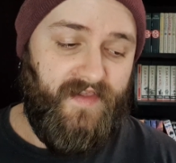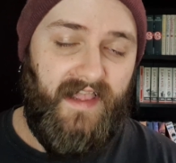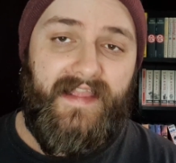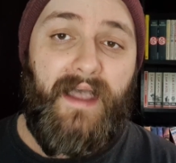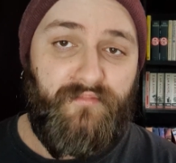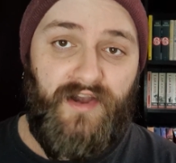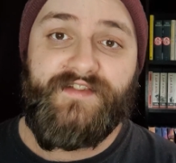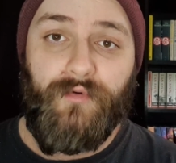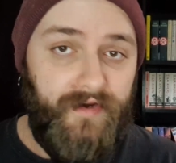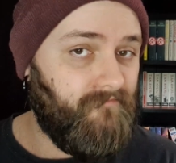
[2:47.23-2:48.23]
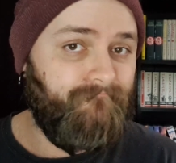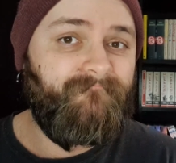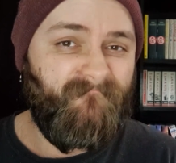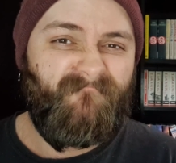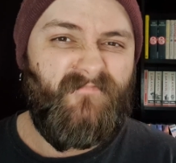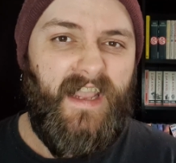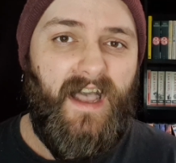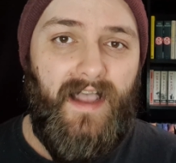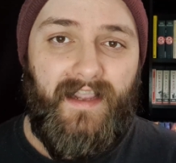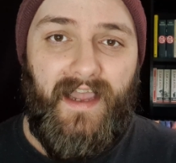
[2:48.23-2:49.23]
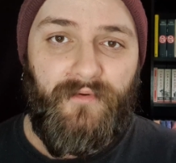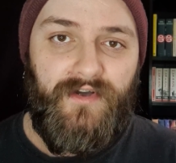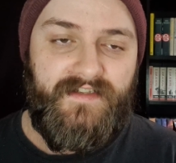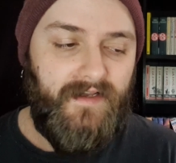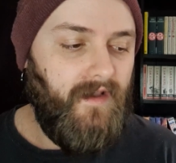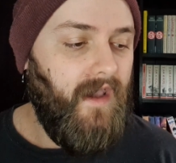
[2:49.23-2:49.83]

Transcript: at that price point, yeah, I kind of was.